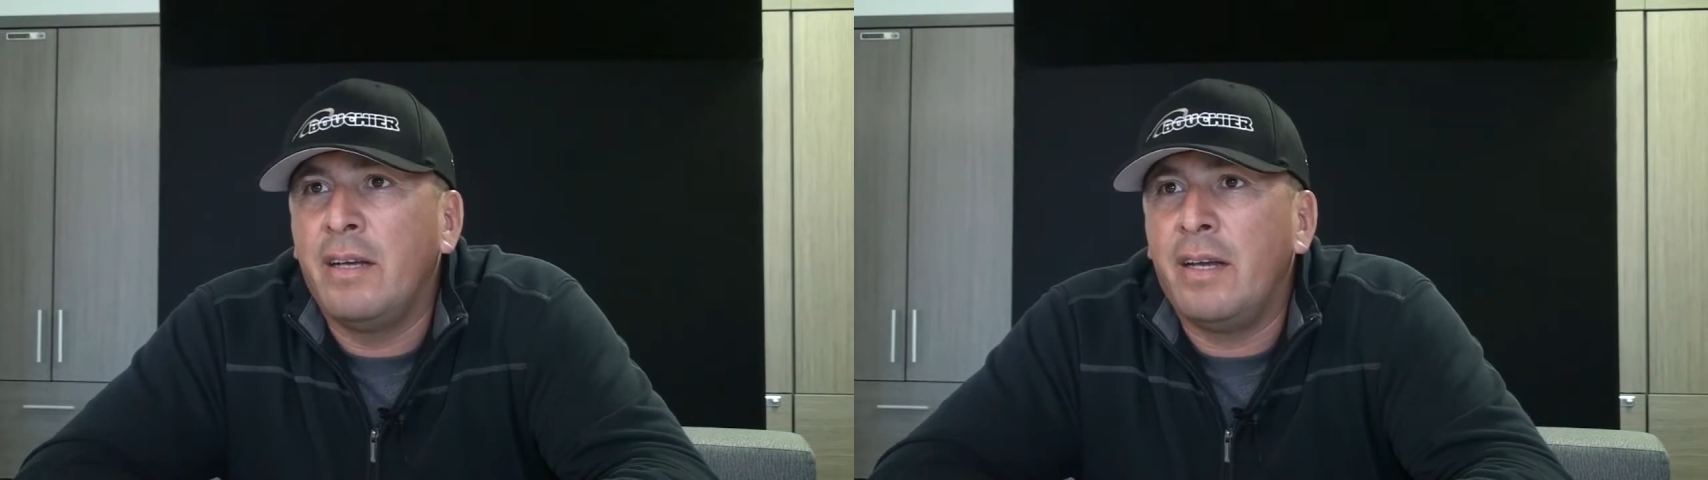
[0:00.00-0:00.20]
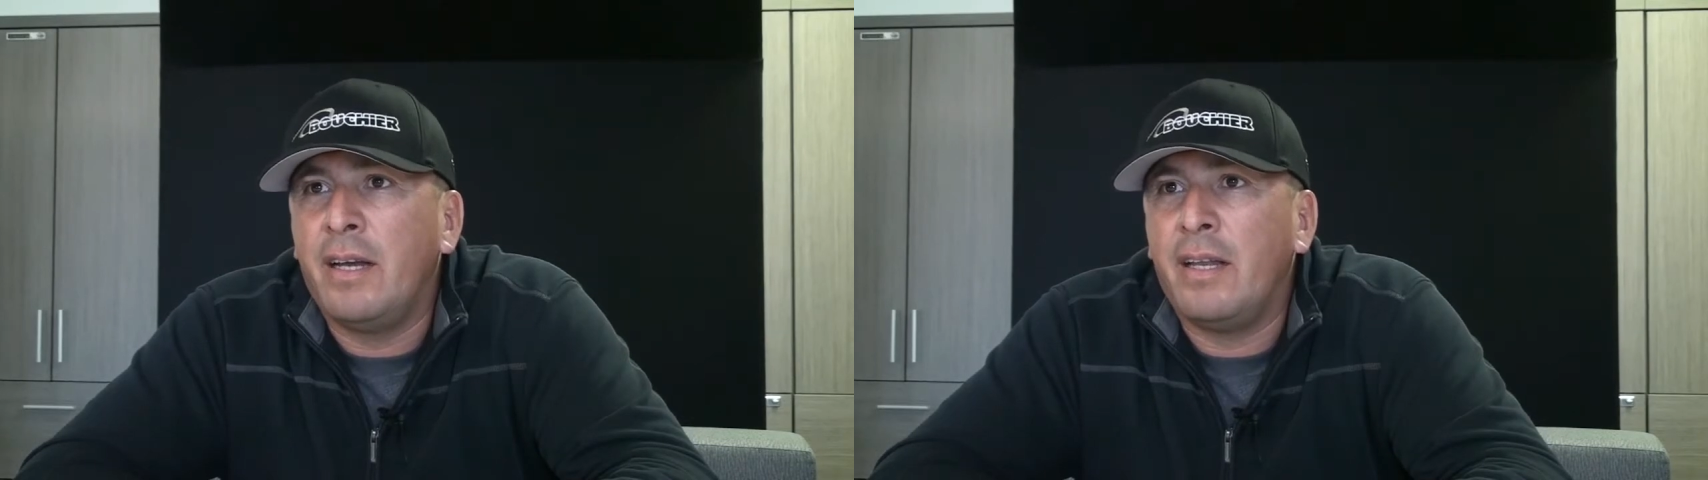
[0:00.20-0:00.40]

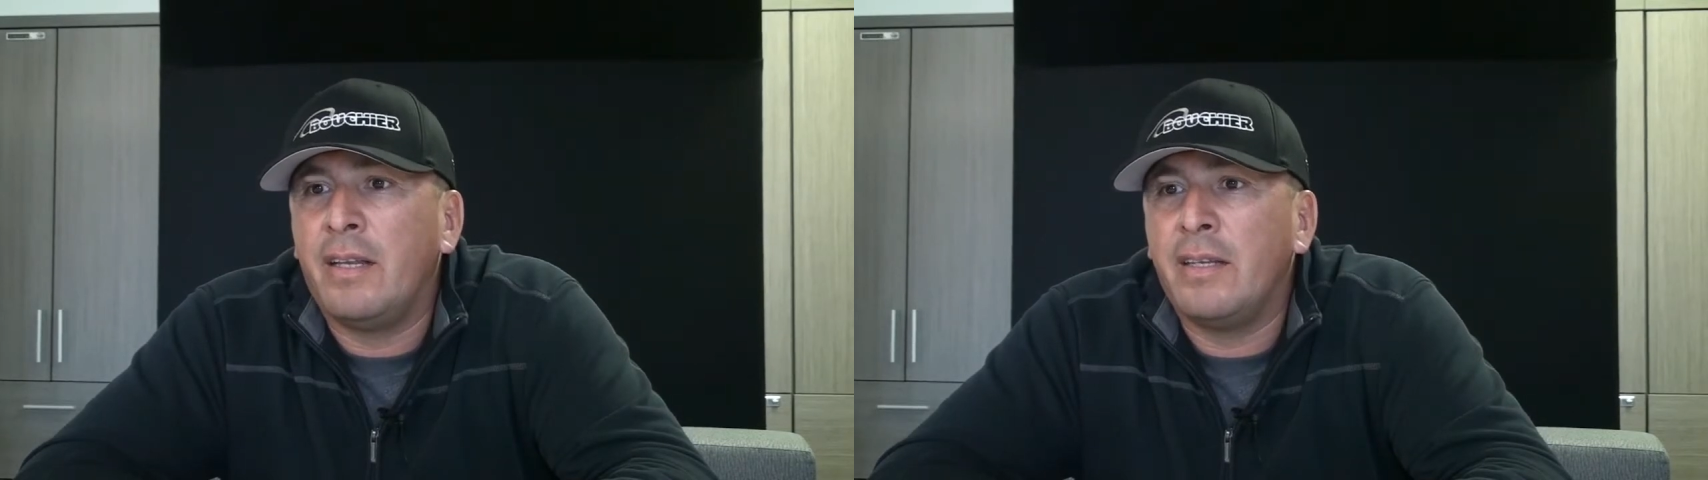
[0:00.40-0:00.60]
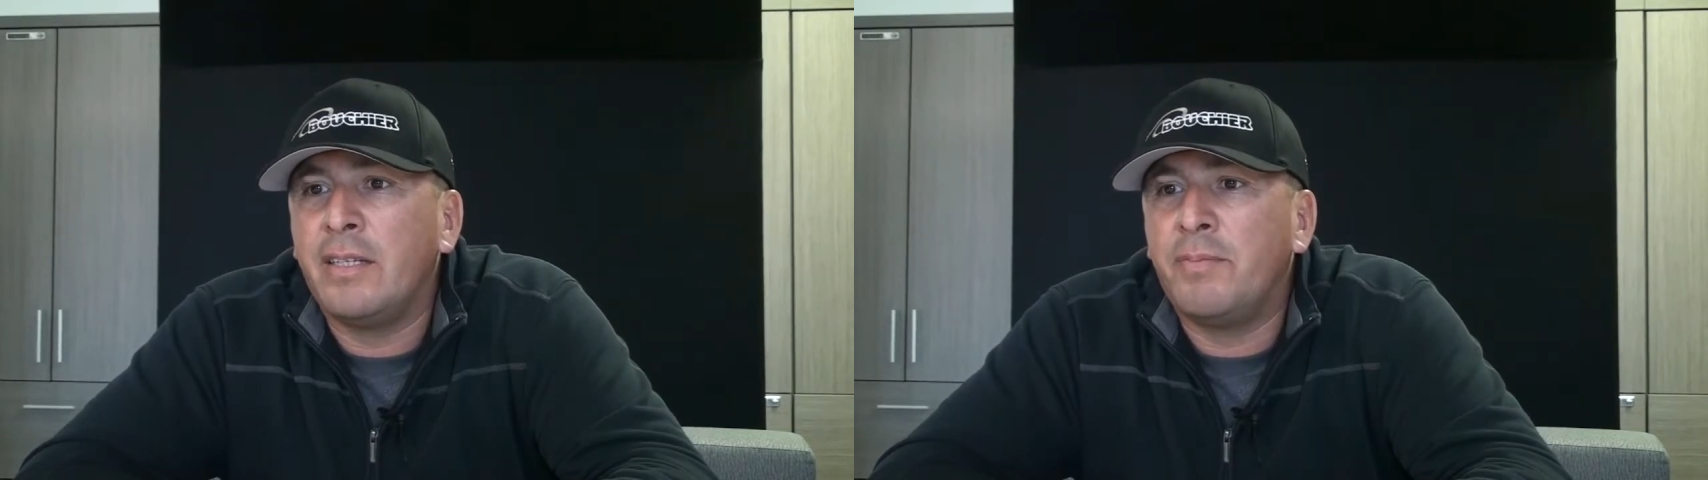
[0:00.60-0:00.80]

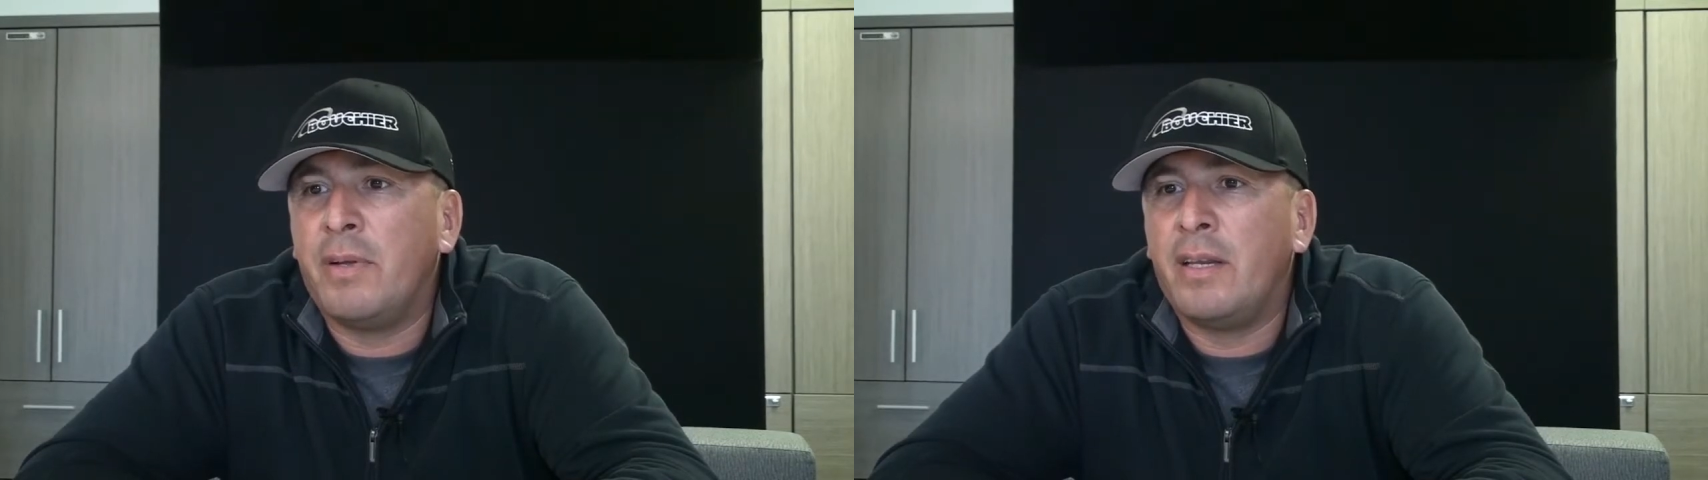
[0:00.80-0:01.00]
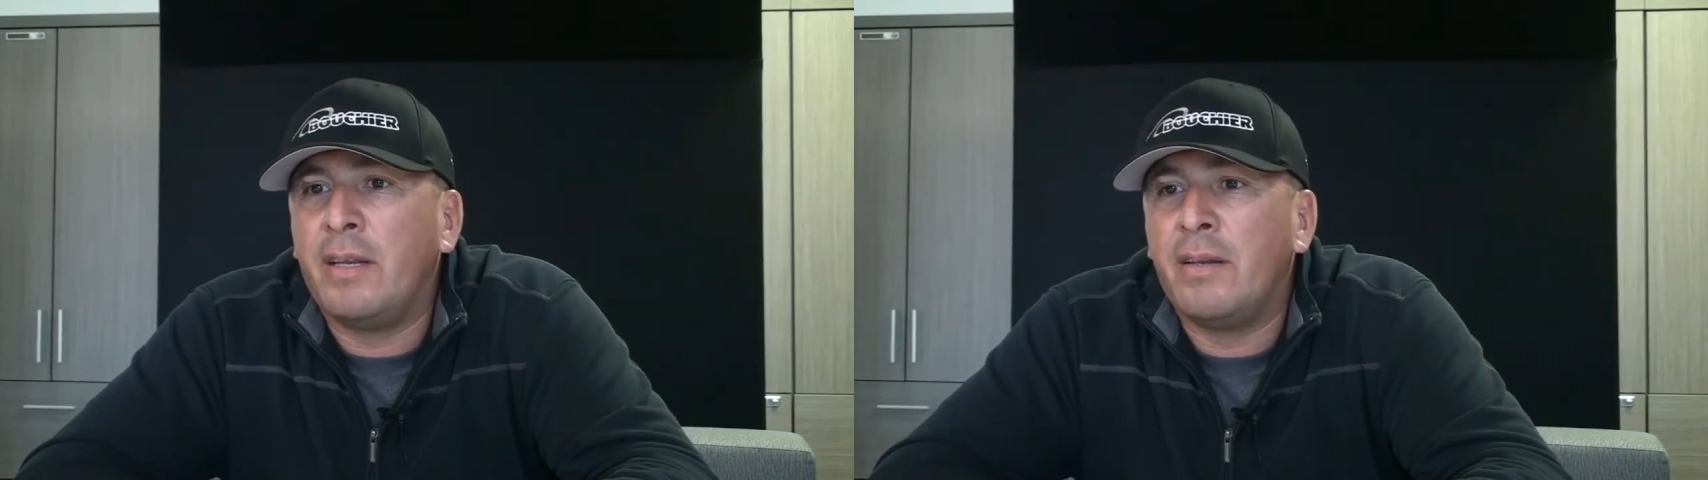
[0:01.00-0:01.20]
and
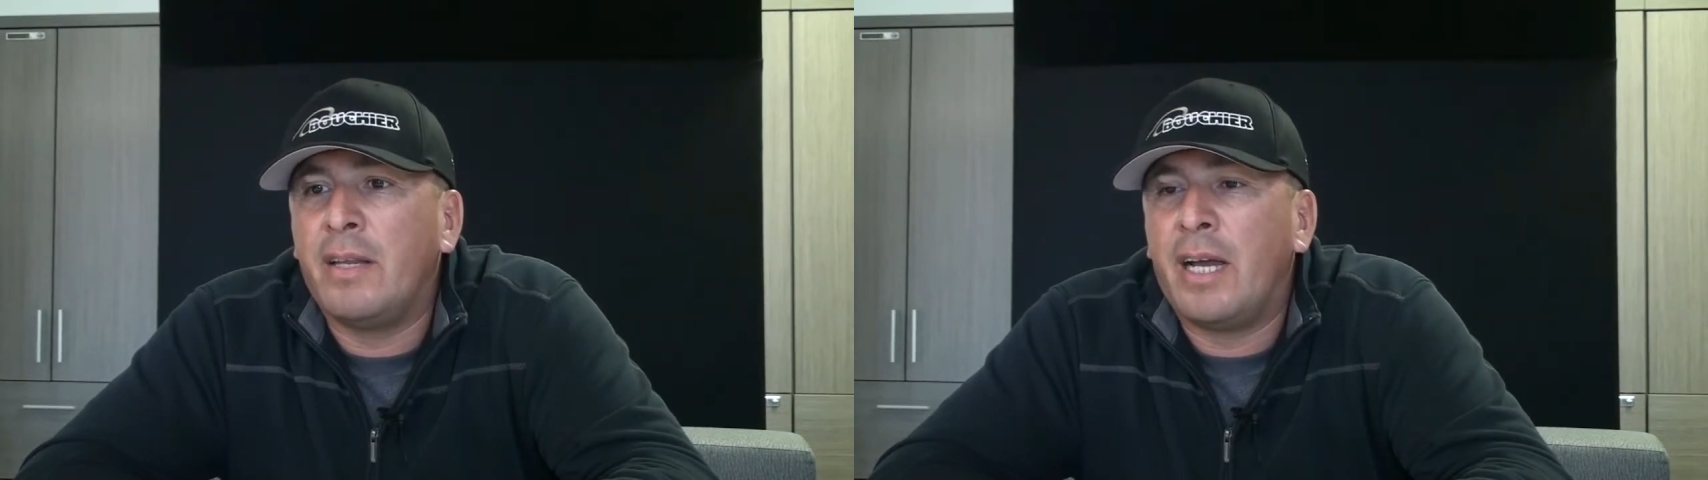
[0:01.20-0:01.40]
spend